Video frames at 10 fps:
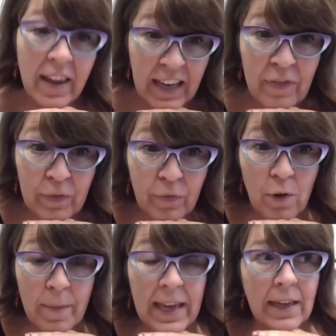And even
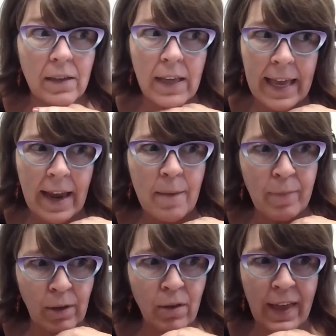for me, can I
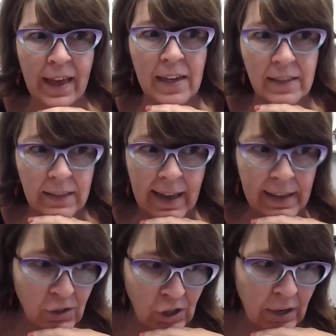bill that as an
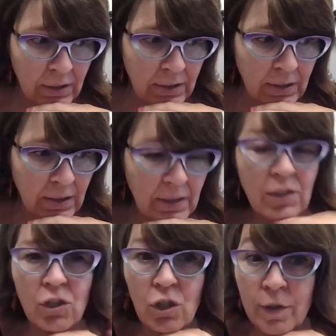adjunct
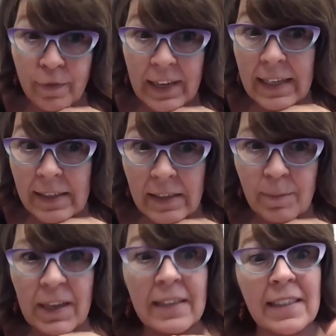
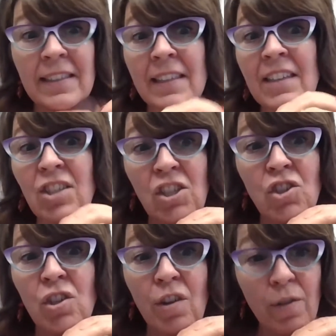service because it's an
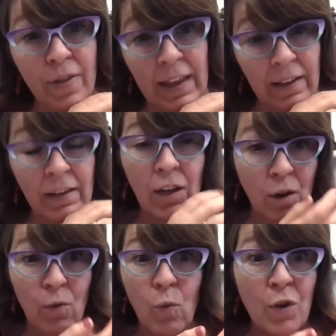additional thing,
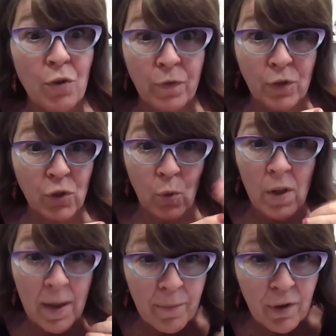wonderful
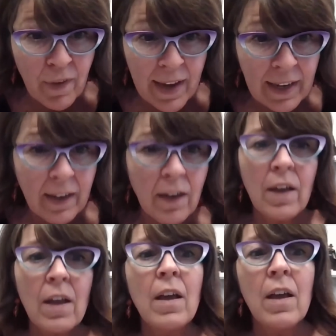tool I'm providing?
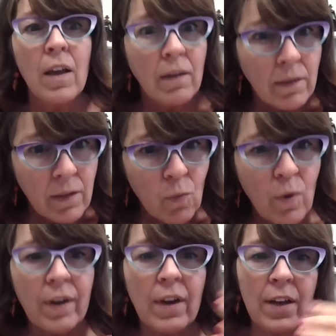
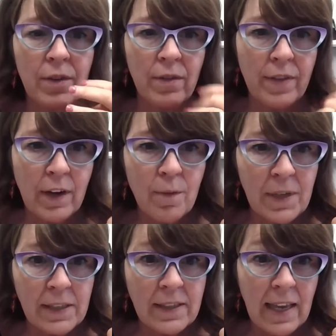What are other
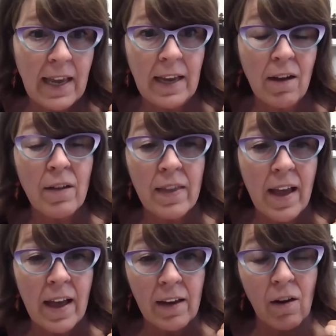therapists saying on
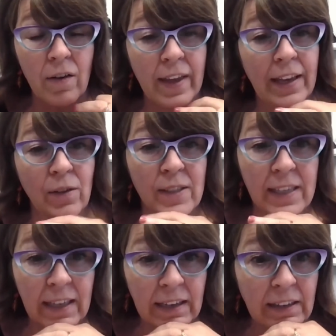that? Are they
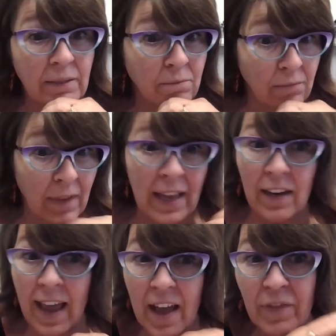using it
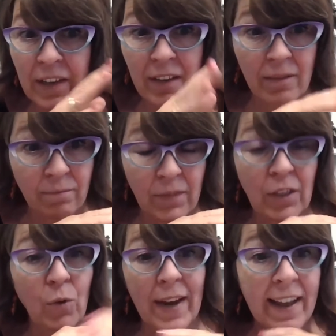and having
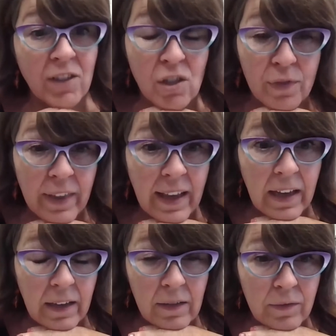an answer for
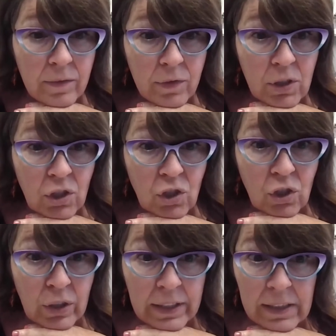that for
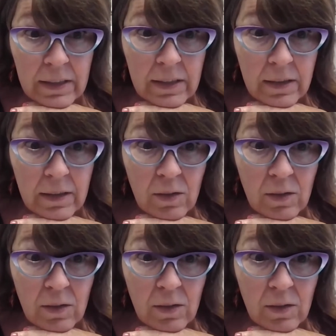insurance,